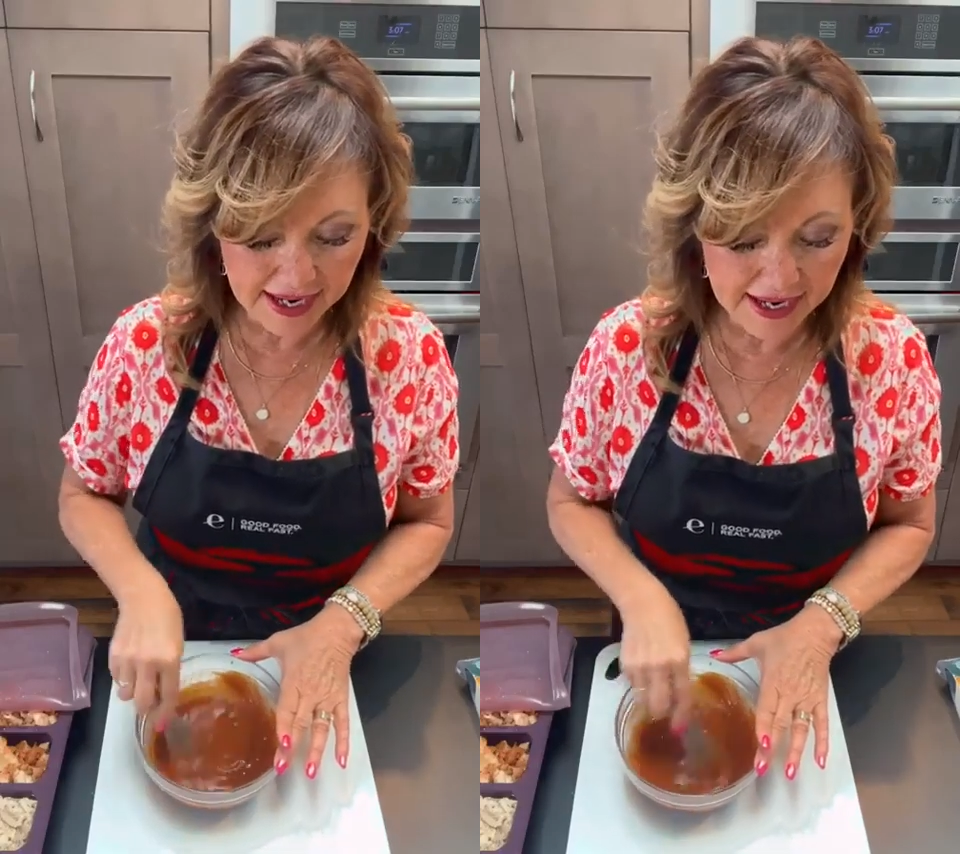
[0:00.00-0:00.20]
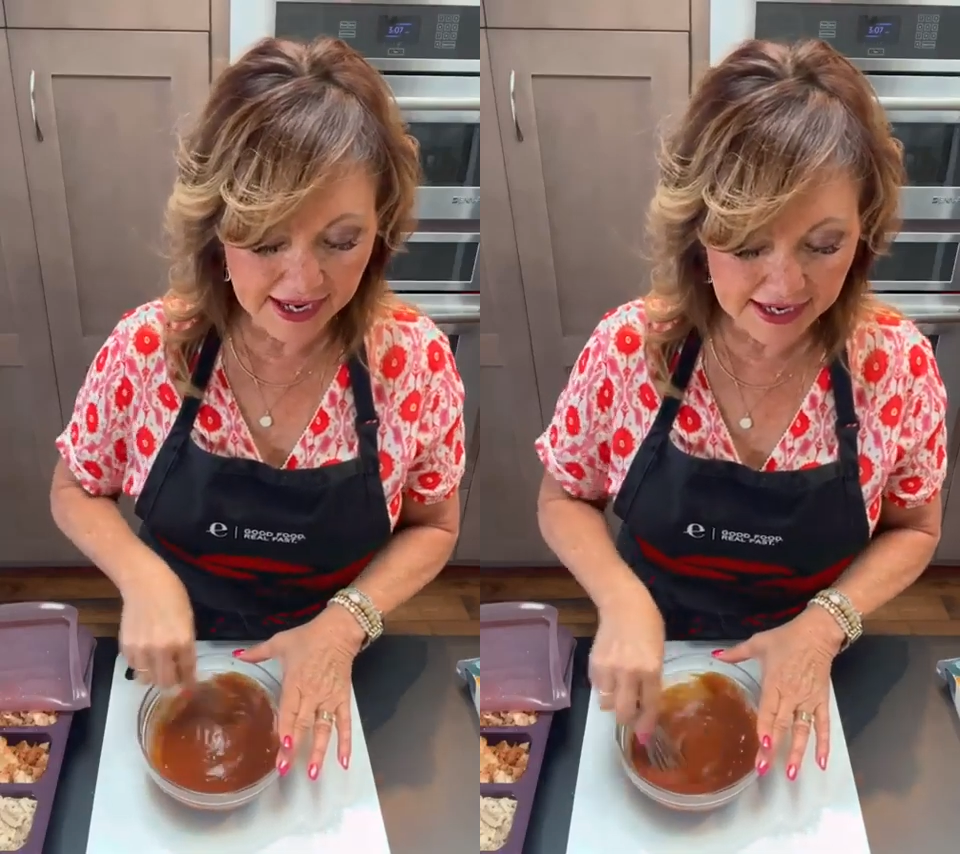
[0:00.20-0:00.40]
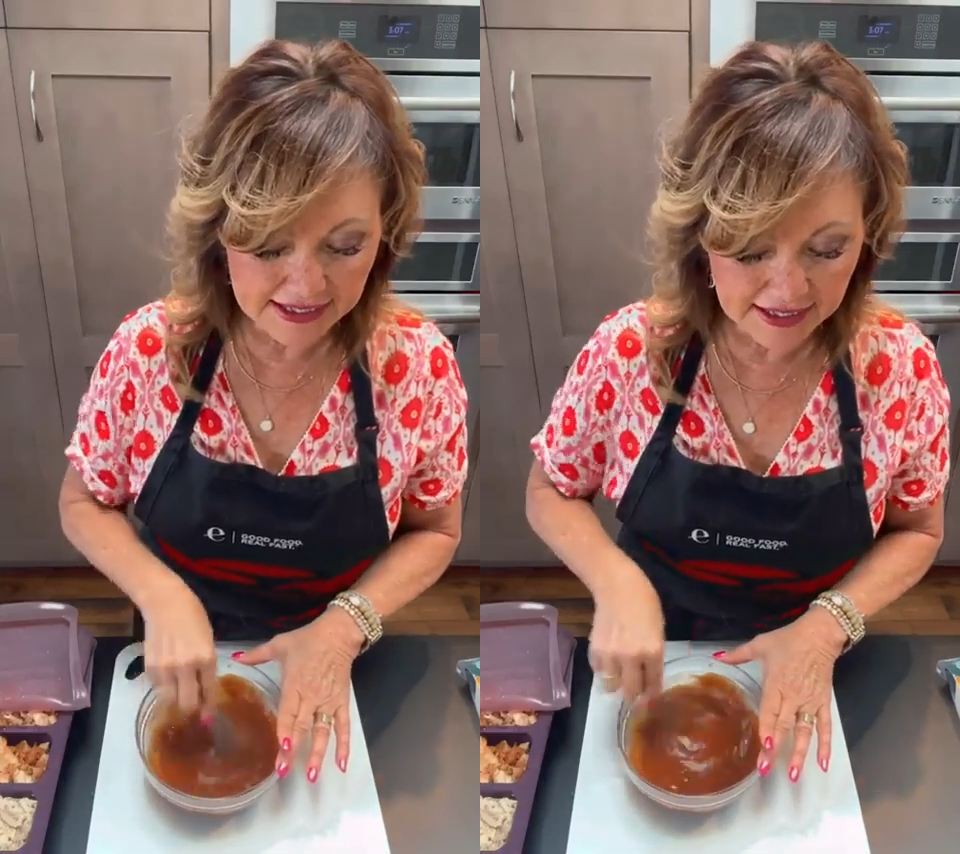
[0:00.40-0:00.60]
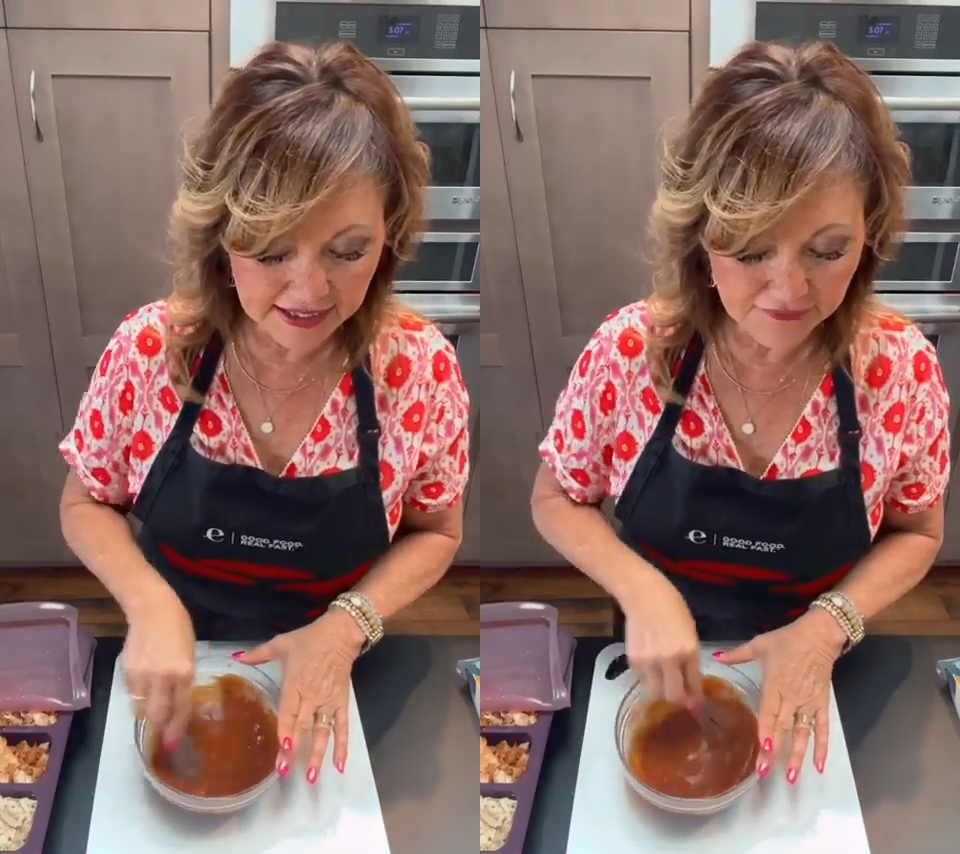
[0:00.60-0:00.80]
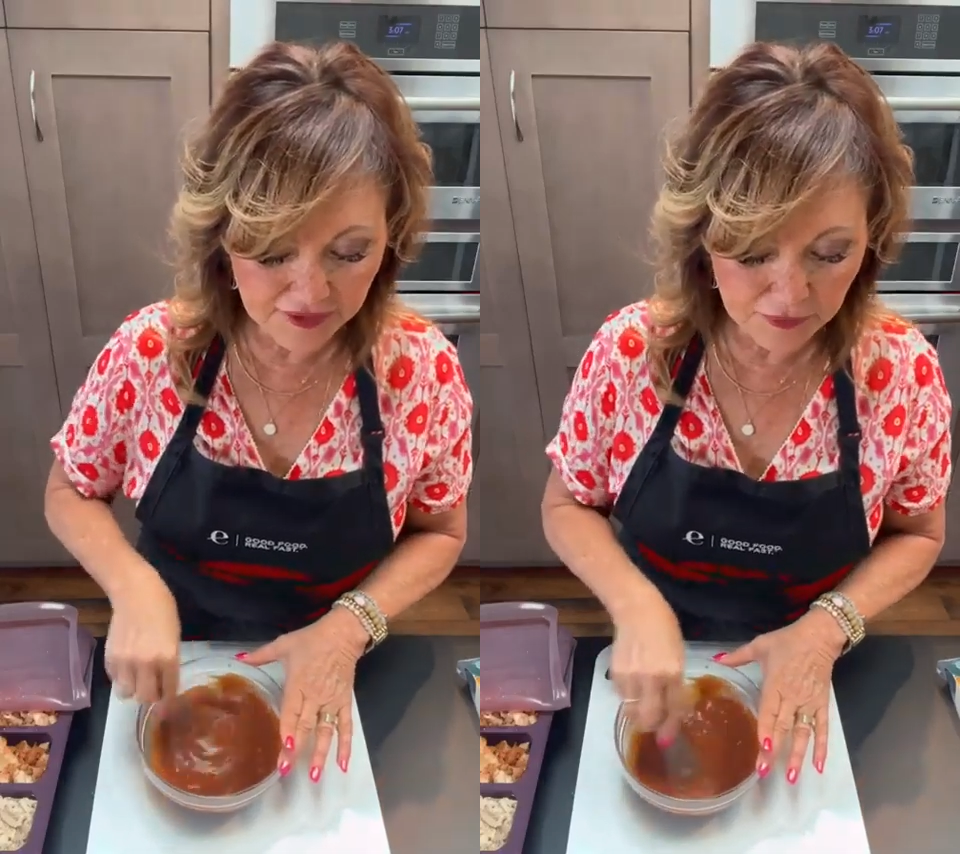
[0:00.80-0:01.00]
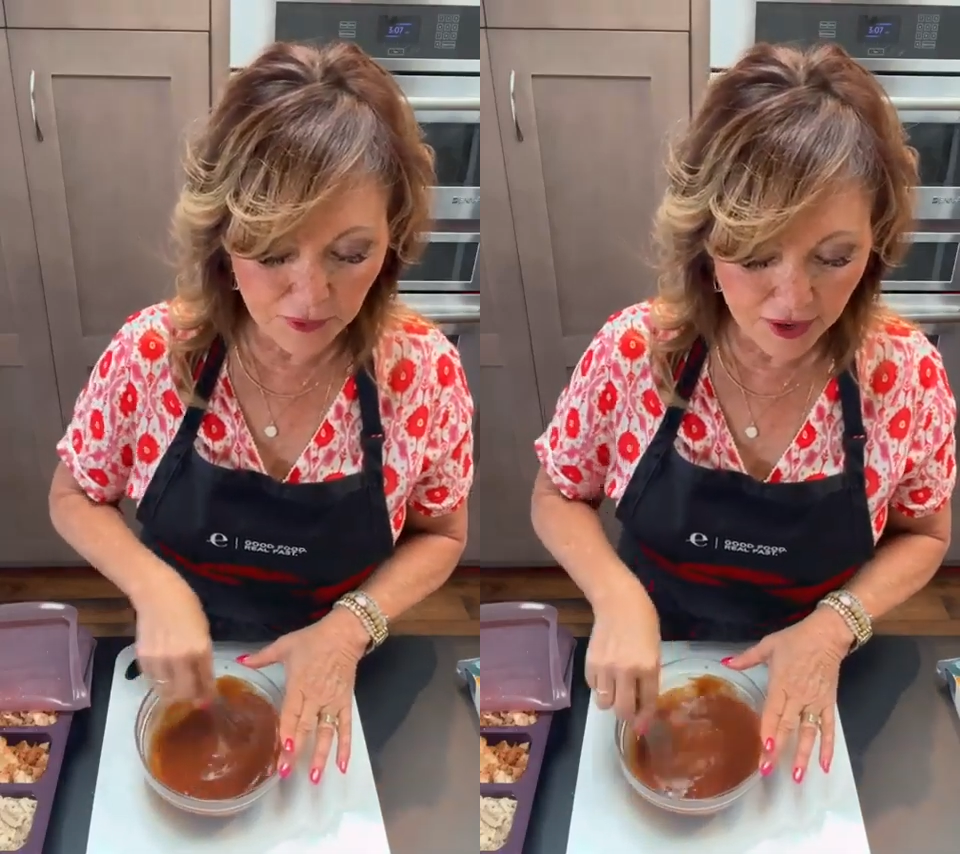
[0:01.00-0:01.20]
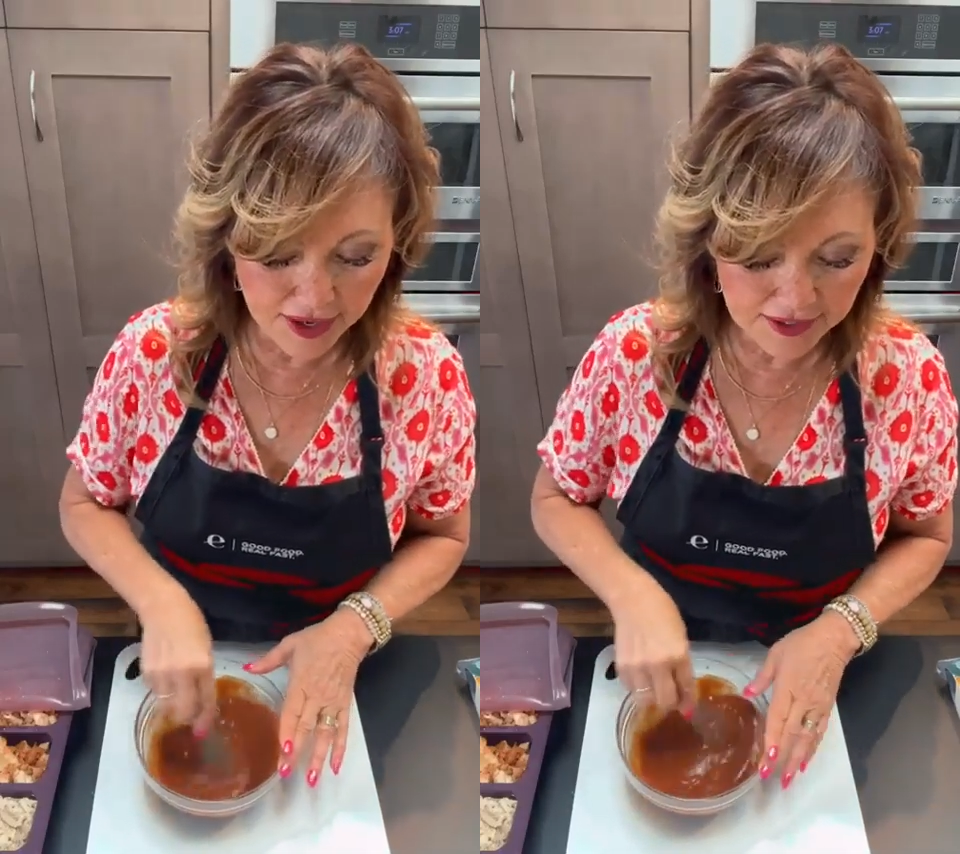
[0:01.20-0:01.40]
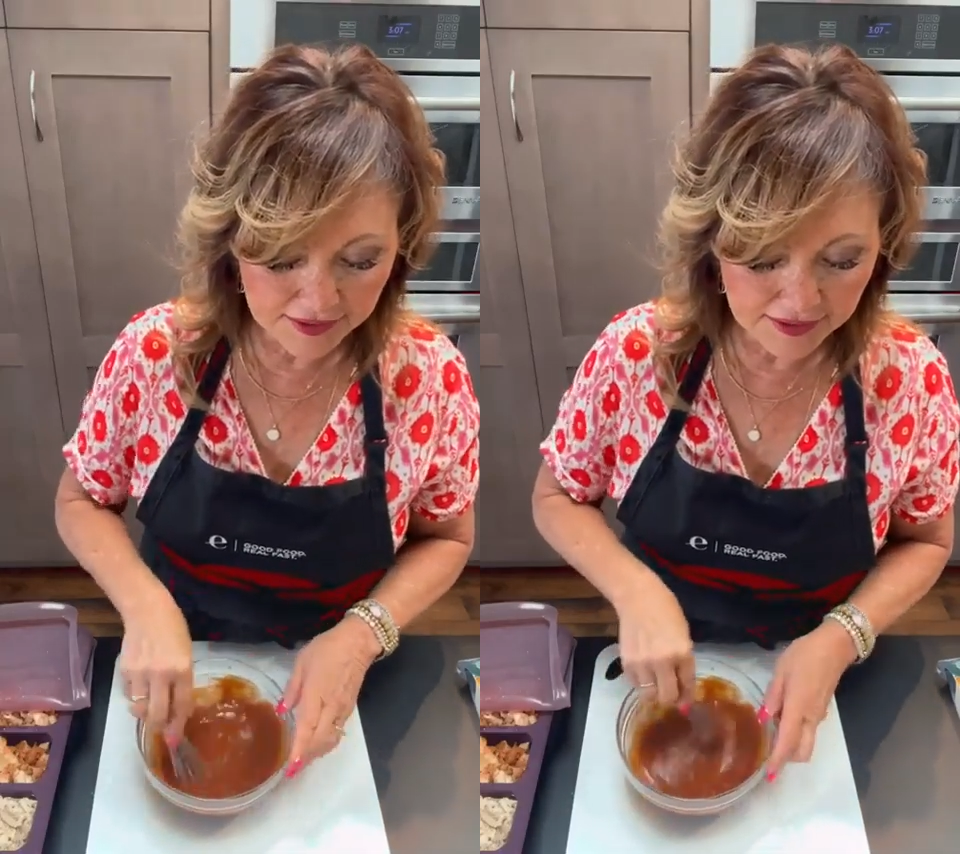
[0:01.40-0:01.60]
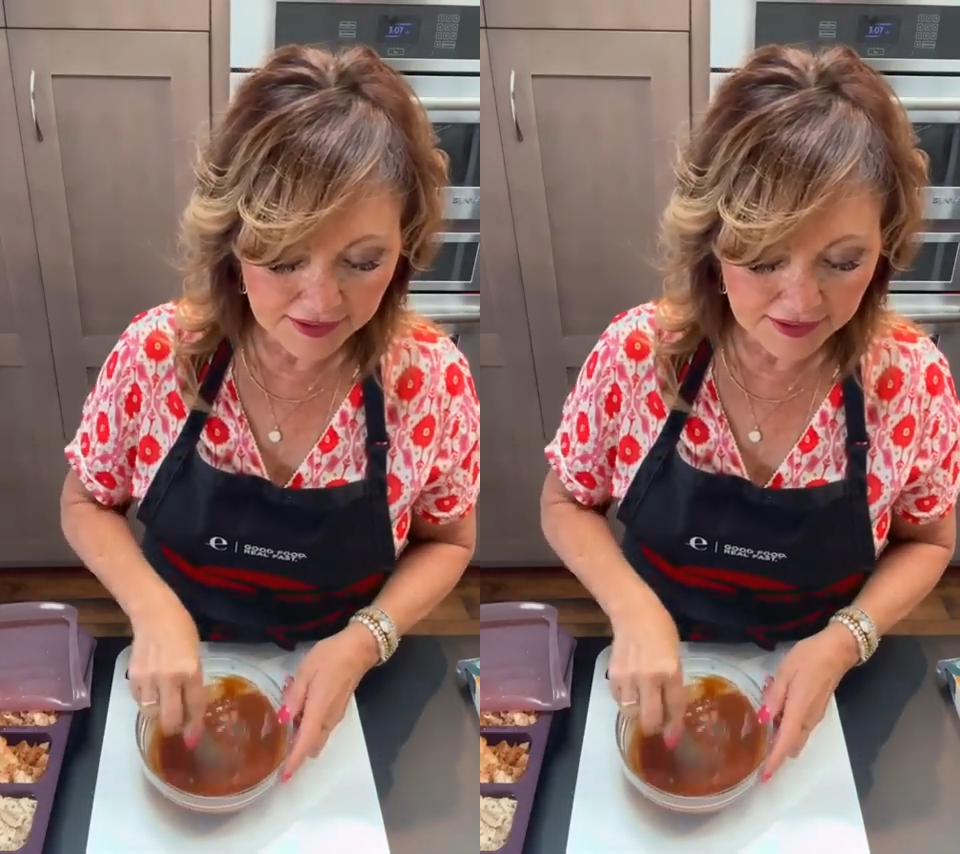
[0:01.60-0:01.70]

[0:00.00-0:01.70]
And if you want,